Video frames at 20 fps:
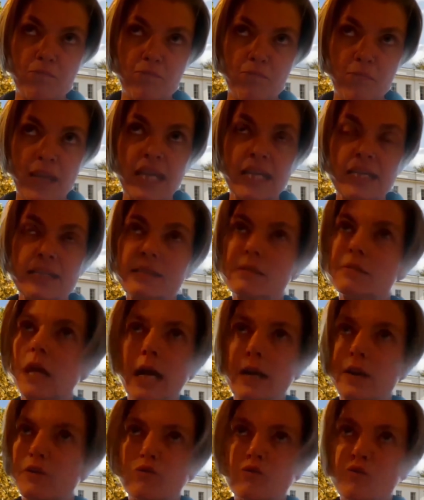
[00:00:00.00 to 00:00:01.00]
biggest
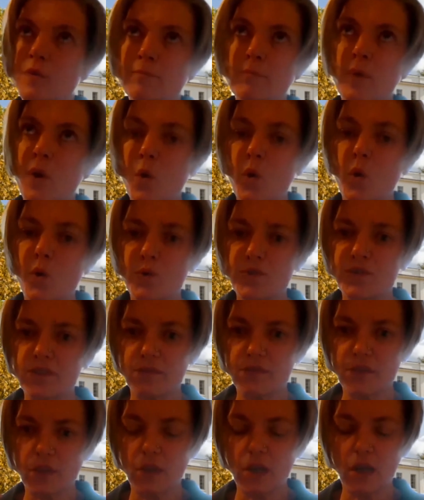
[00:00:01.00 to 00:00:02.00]
kind of reports,
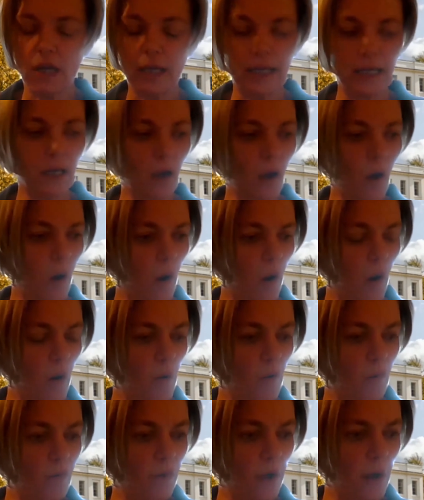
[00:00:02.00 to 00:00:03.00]
if you like,
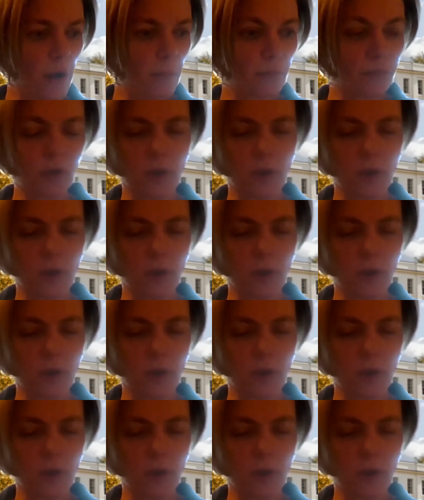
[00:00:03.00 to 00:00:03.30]
of um,